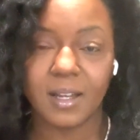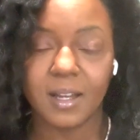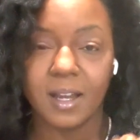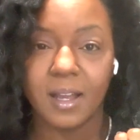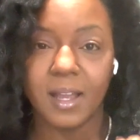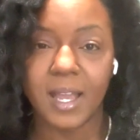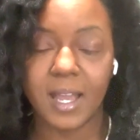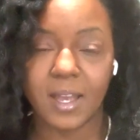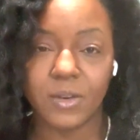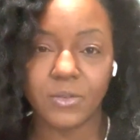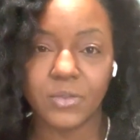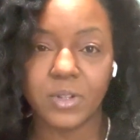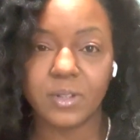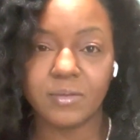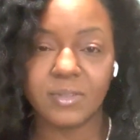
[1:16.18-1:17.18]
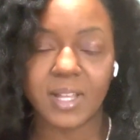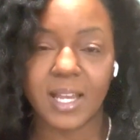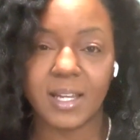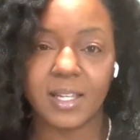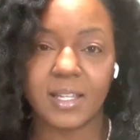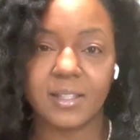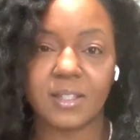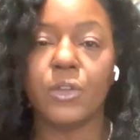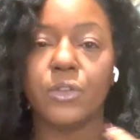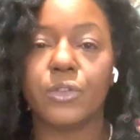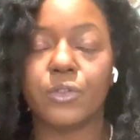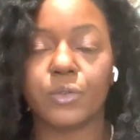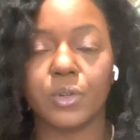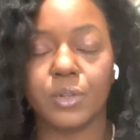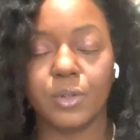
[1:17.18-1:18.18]
a handful of ladies
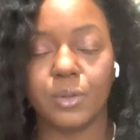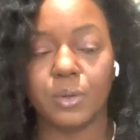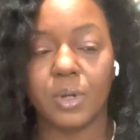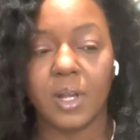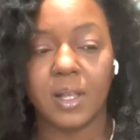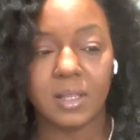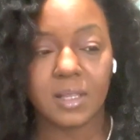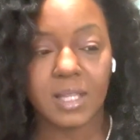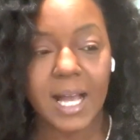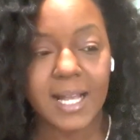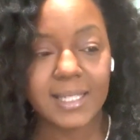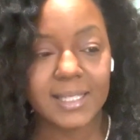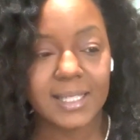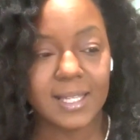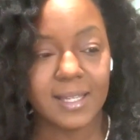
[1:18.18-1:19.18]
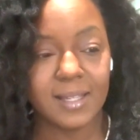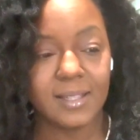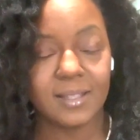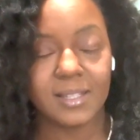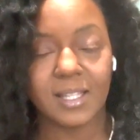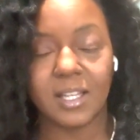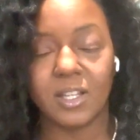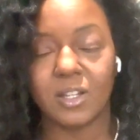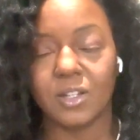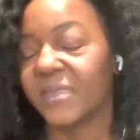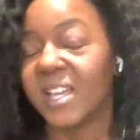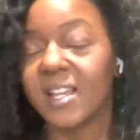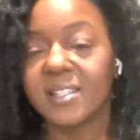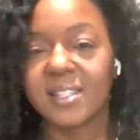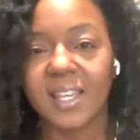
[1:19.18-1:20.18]
through lessons and
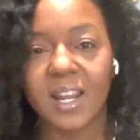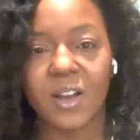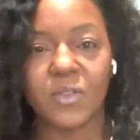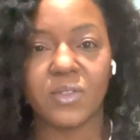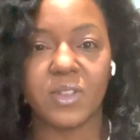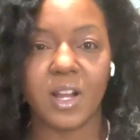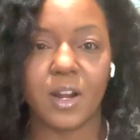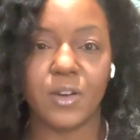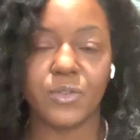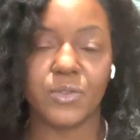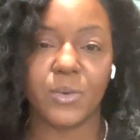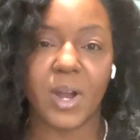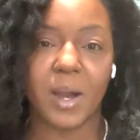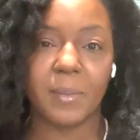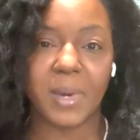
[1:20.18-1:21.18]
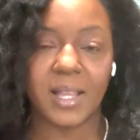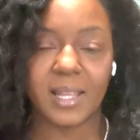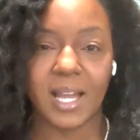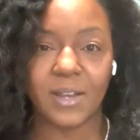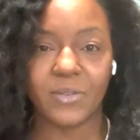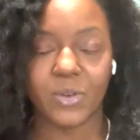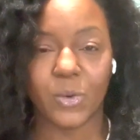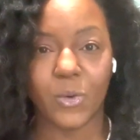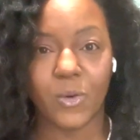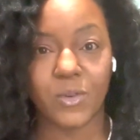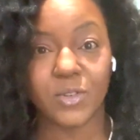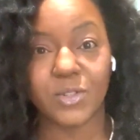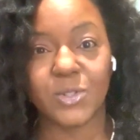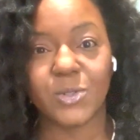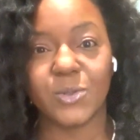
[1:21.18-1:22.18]
things that I've learned throughout my life in
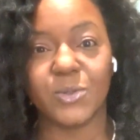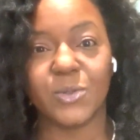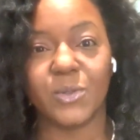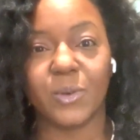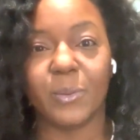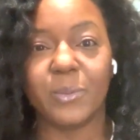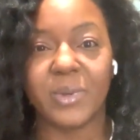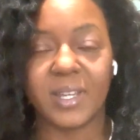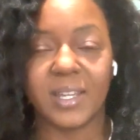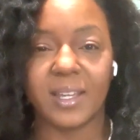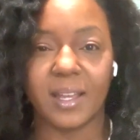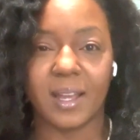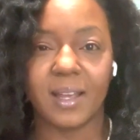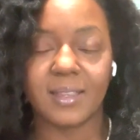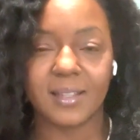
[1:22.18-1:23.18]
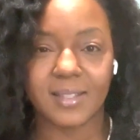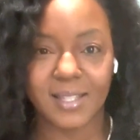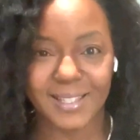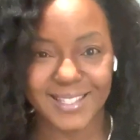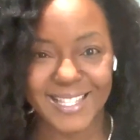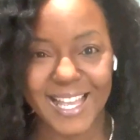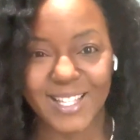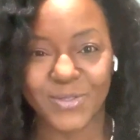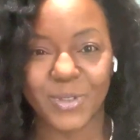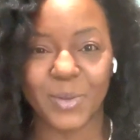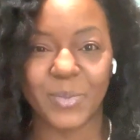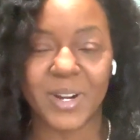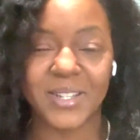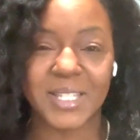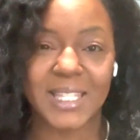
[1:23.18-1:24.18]
order to be the successful
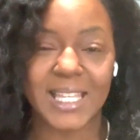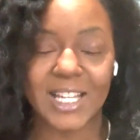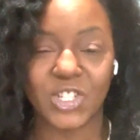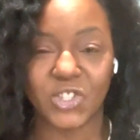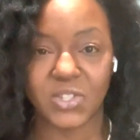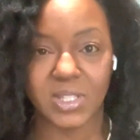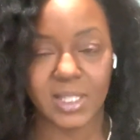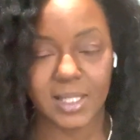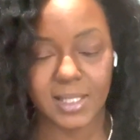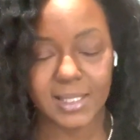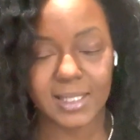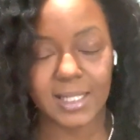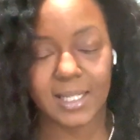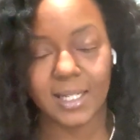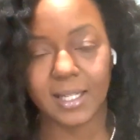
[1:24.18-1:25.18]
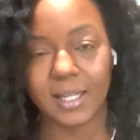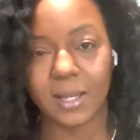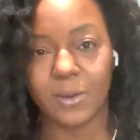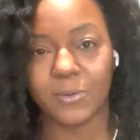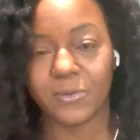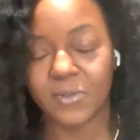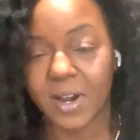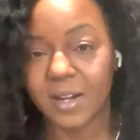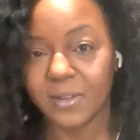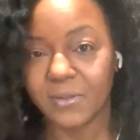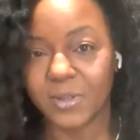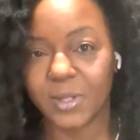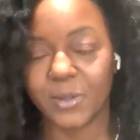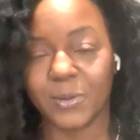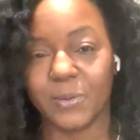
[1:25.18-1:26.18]
person that you see sitting in front of
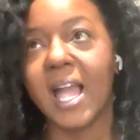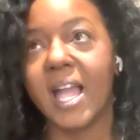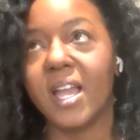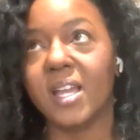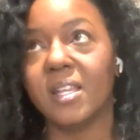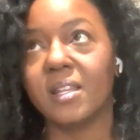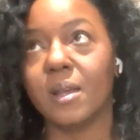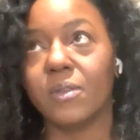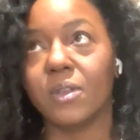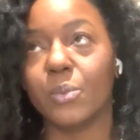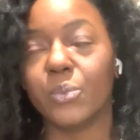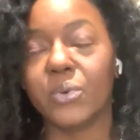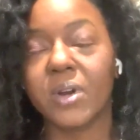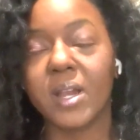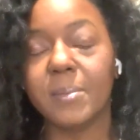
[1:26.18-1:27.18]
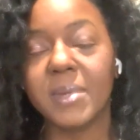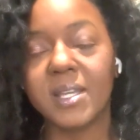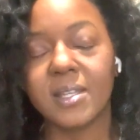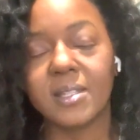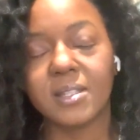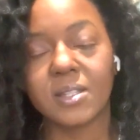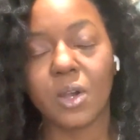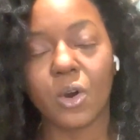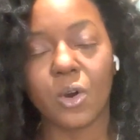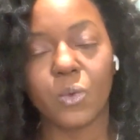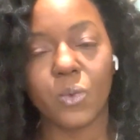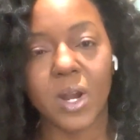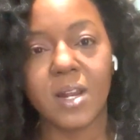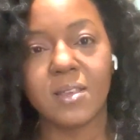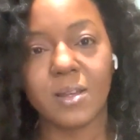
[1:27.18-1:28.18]
you. And the premise, or
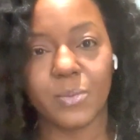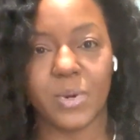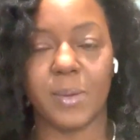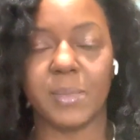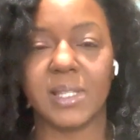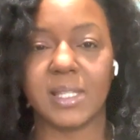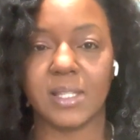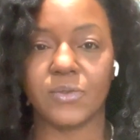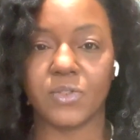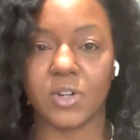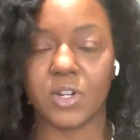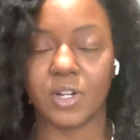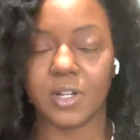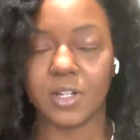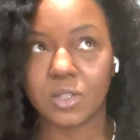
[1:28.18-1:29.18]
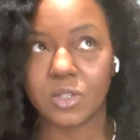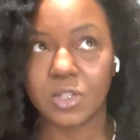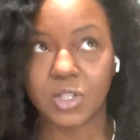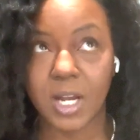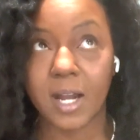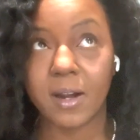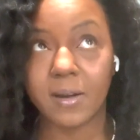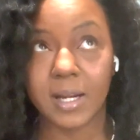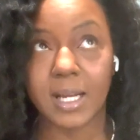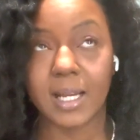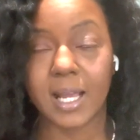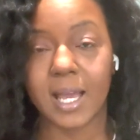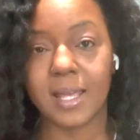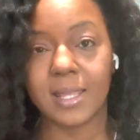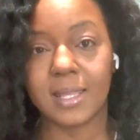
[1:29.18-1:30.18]
one of the premises for
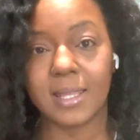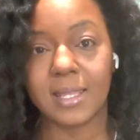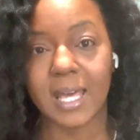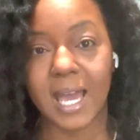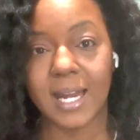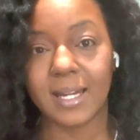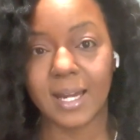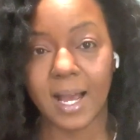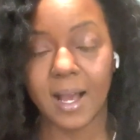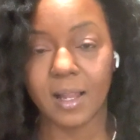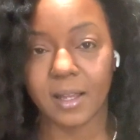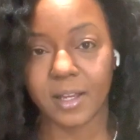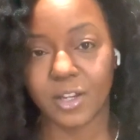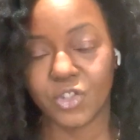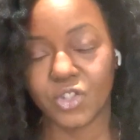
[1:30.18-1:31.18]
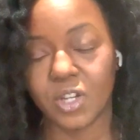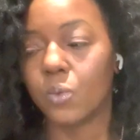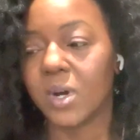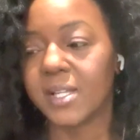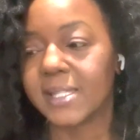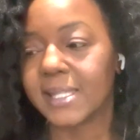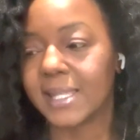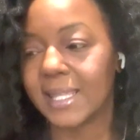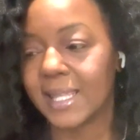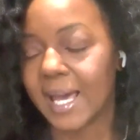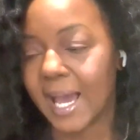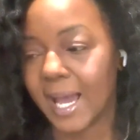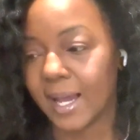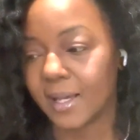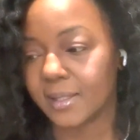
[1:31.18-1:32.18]
sharing that knowledge, was
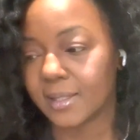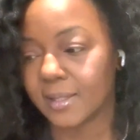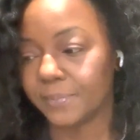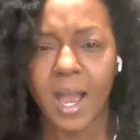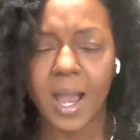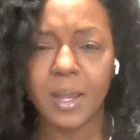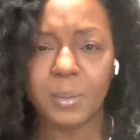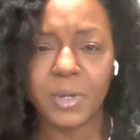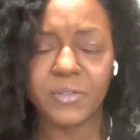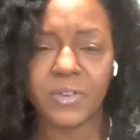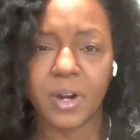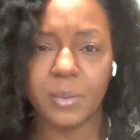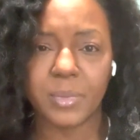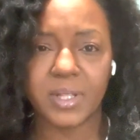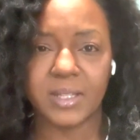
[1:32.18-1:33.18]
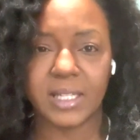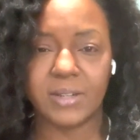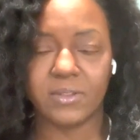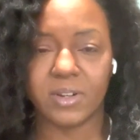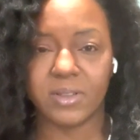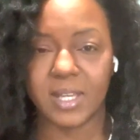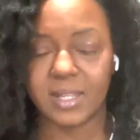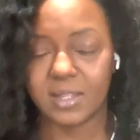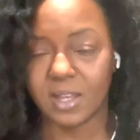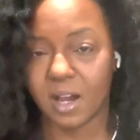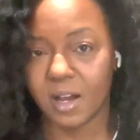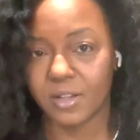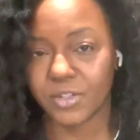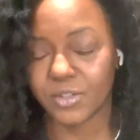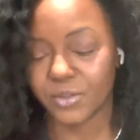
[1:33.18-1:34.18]
that I am a firm believer that
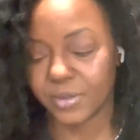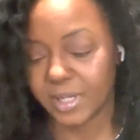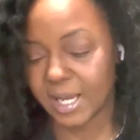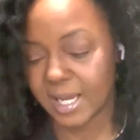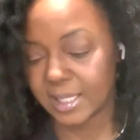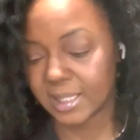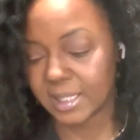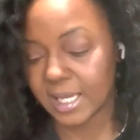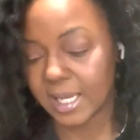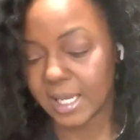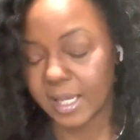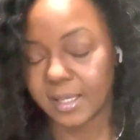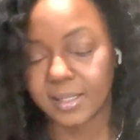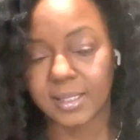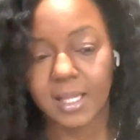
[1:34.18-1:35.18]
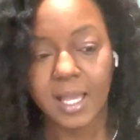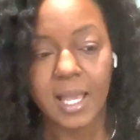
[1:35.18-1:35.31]
thoughts create things.